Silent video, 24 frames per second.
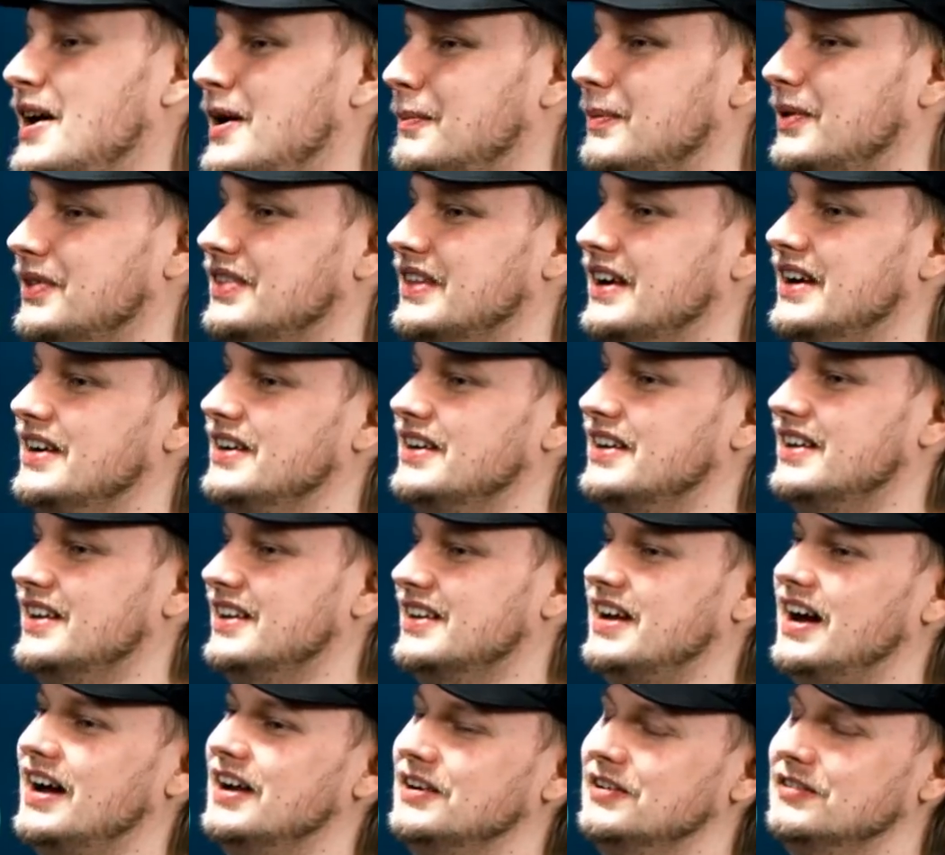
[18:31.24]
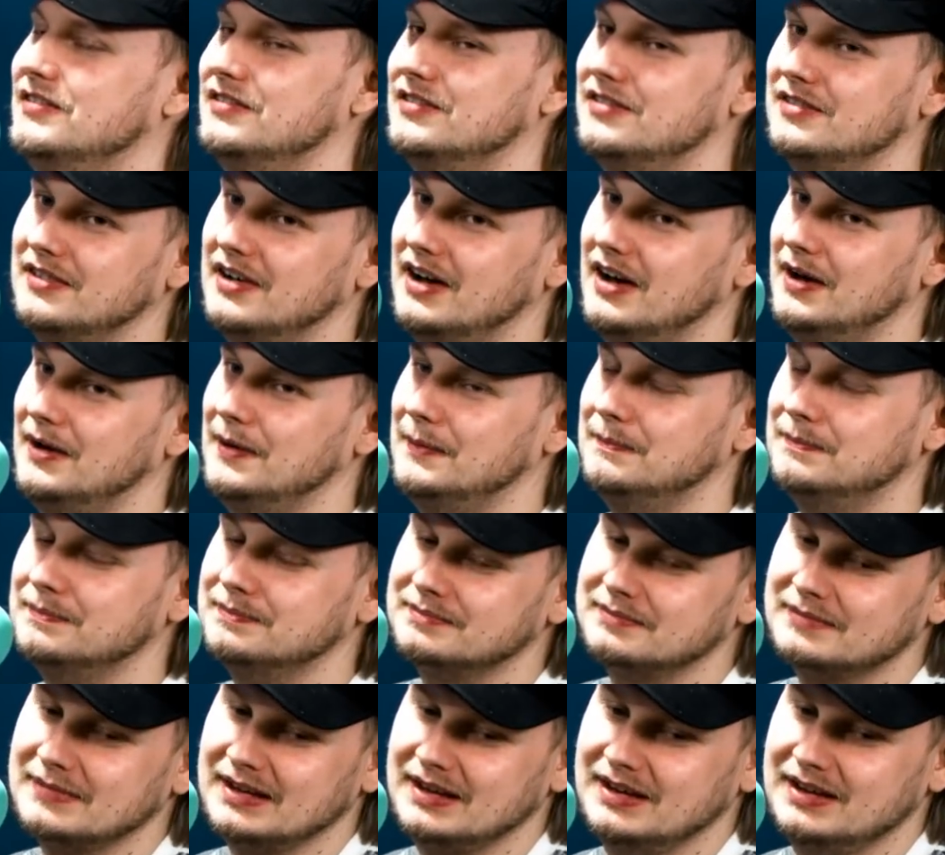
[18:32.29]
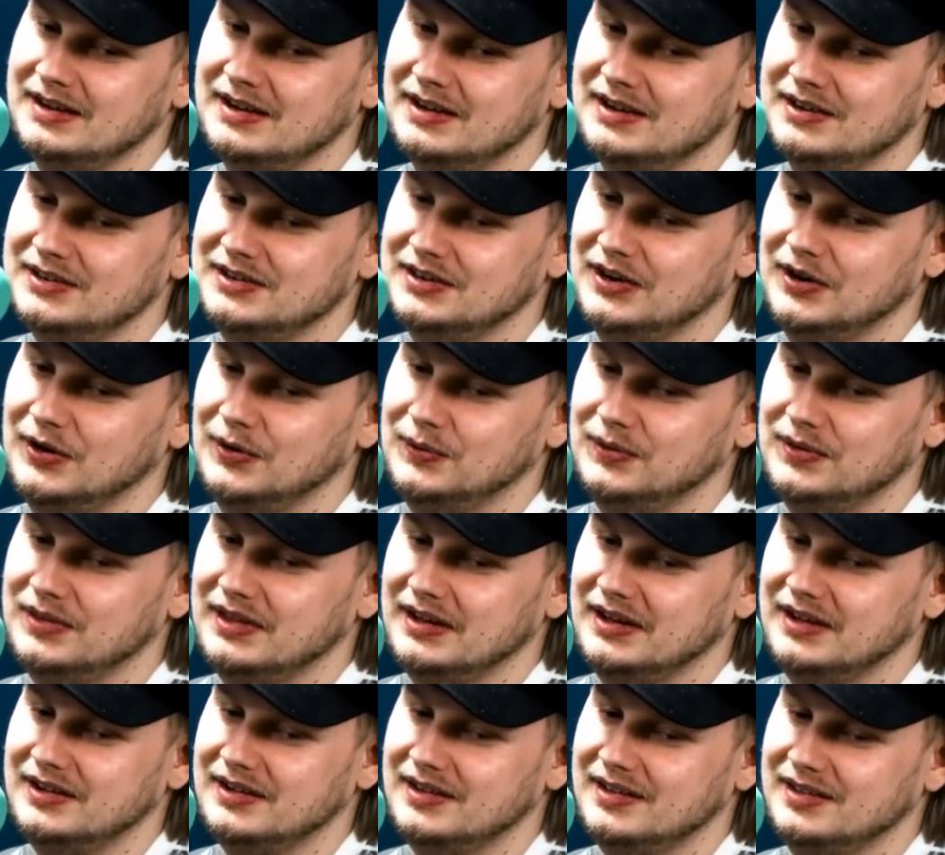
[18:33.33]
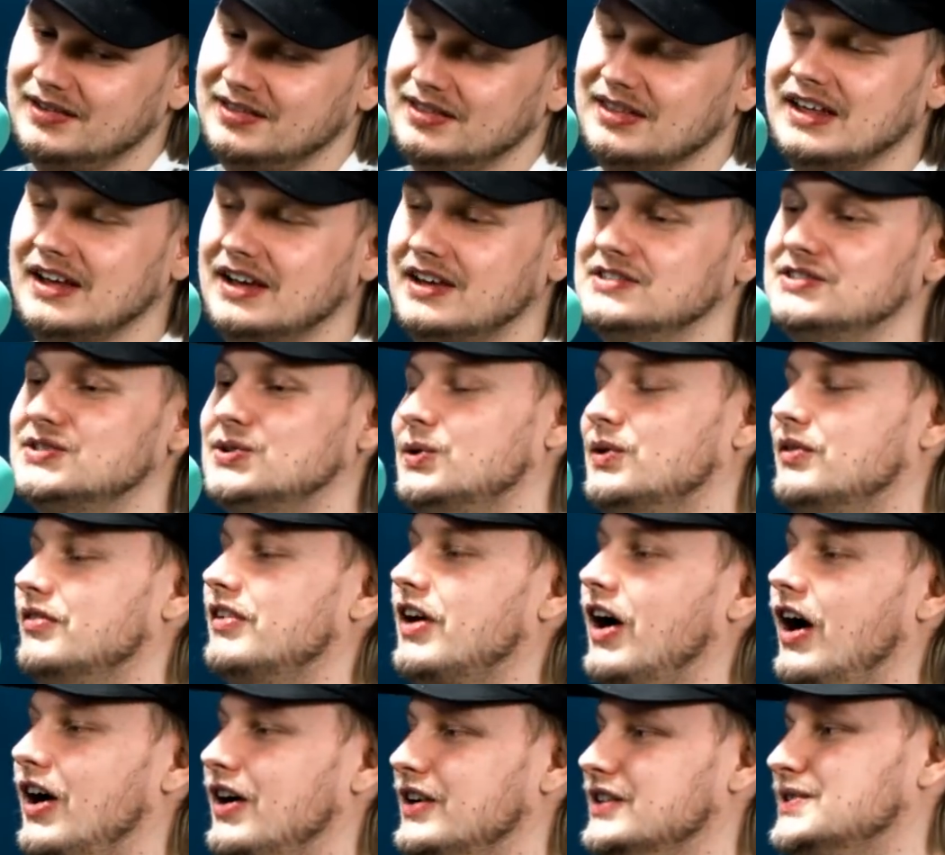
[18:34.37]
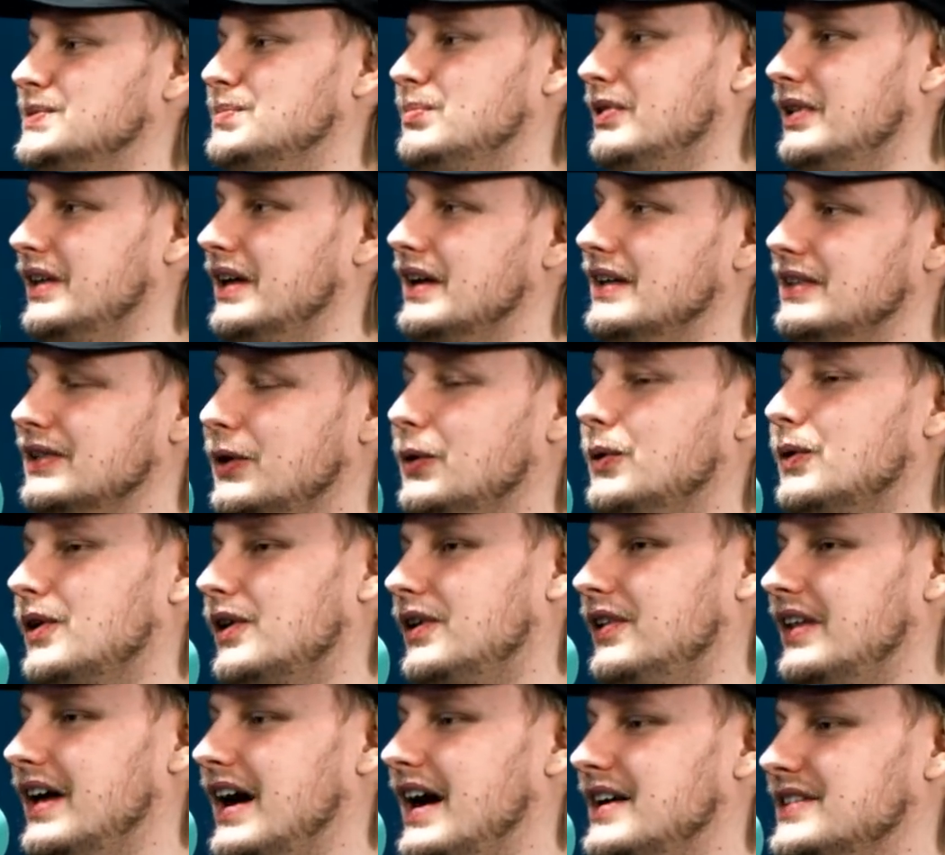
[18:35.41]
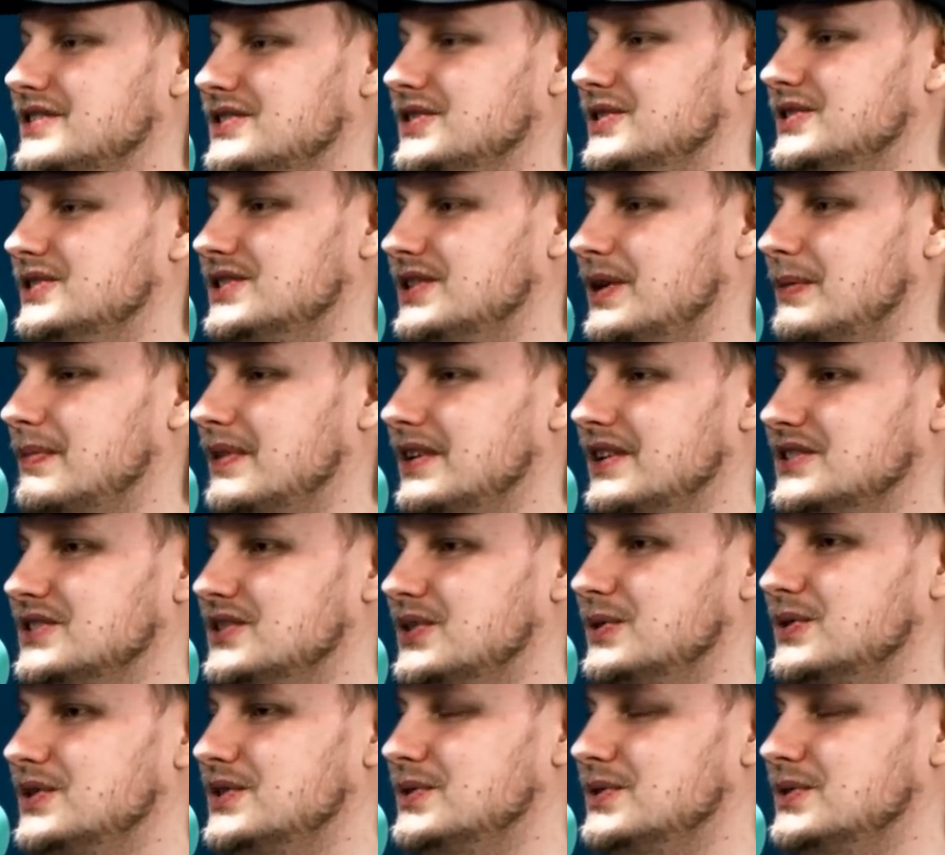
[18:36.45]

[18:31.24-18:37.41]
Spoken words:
but they kind of... they sort of cosplay lower class or something, so to